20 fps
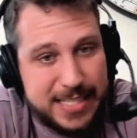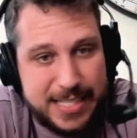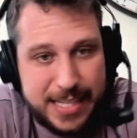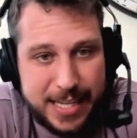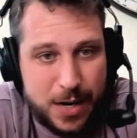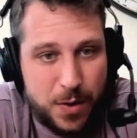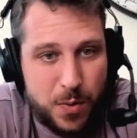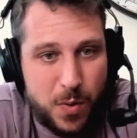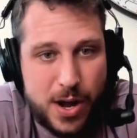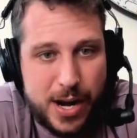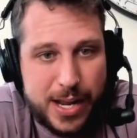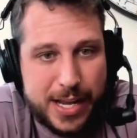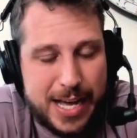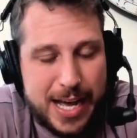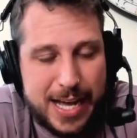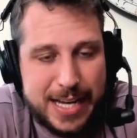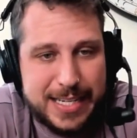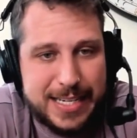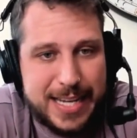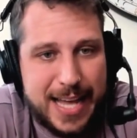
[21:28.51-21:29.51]
Didn't want to
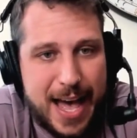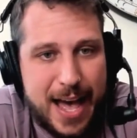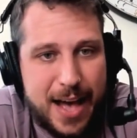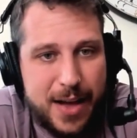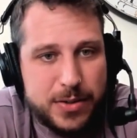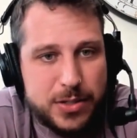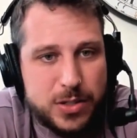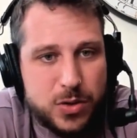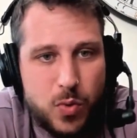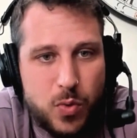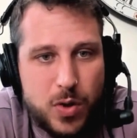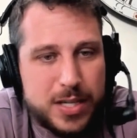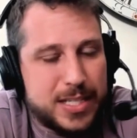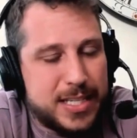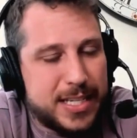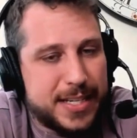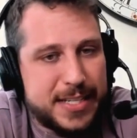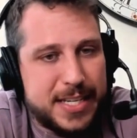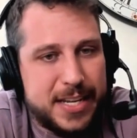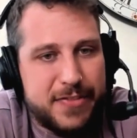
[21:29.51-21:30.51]
cut down to
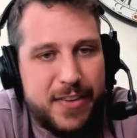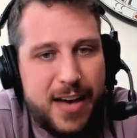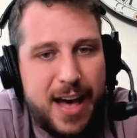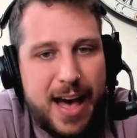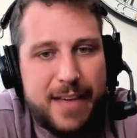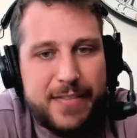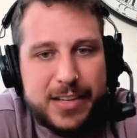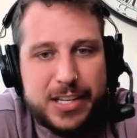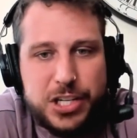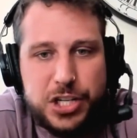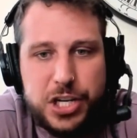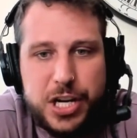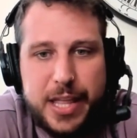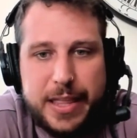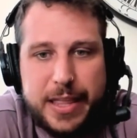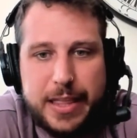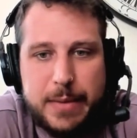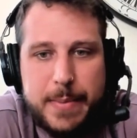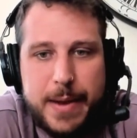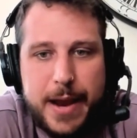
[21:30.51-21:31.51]
165 like she
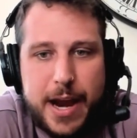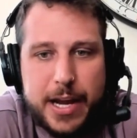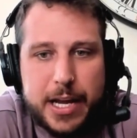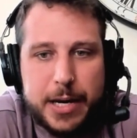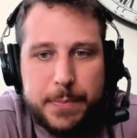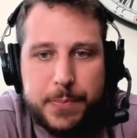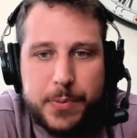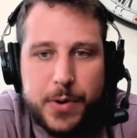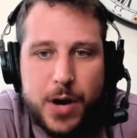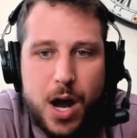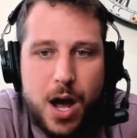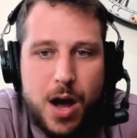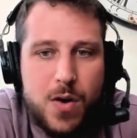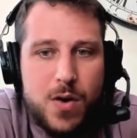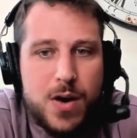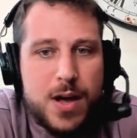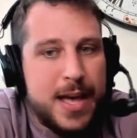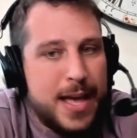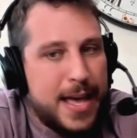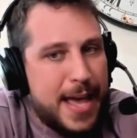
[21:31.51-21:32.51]
did at the American
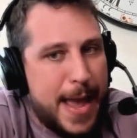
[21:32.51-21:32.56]
Pro.